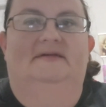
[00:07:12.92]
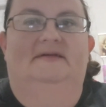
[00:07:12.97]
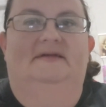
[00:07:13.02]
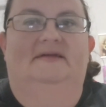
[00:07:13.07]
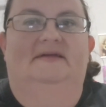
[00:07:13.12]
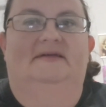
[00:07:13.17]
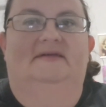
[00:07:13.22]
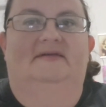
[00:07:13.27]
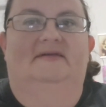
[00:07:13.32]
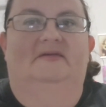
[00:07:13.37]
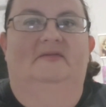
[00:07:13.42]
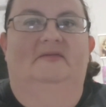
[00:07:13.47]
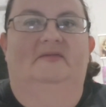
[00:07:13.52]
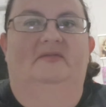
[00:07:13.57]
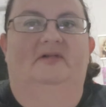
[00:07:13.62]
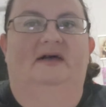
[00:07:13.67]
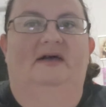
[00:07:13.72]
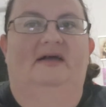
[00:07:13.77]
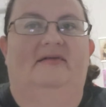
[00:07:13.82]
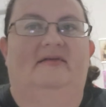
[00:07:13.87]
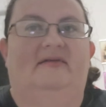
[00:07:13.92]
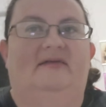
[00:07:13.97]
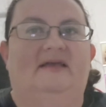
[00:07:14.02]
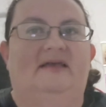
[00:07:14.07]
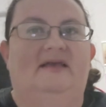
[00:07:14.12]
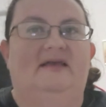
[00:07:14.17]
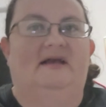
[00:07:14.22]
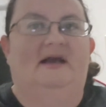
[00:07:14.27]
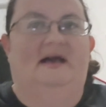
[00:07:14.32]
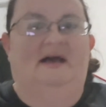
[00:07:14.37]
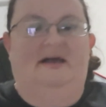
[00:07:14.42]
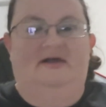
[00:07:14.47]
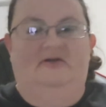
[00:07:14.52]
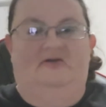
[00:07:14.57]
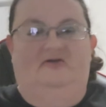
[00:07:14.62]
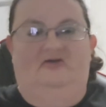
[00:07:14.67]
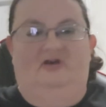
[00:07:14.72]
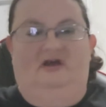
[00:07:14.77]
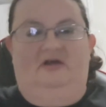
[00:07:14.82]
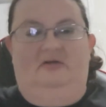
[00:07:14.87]
It's some Luxie
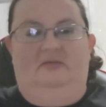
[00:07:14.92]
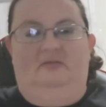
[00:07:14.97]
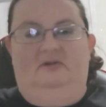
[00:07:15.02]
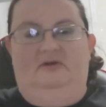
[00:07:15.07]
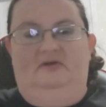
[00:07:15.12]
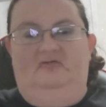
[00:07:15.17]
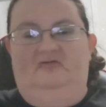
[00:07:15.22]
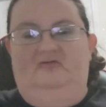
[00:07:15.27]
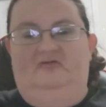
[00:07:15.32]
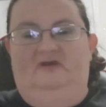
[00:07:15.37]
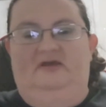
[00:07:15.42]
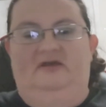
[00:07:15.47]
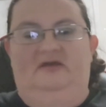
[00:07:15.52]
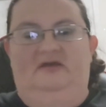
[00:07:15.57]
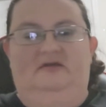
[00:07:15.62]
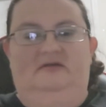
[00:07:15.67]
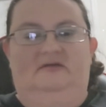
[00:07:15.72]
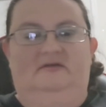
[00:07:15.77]
eyeshadow brush kit.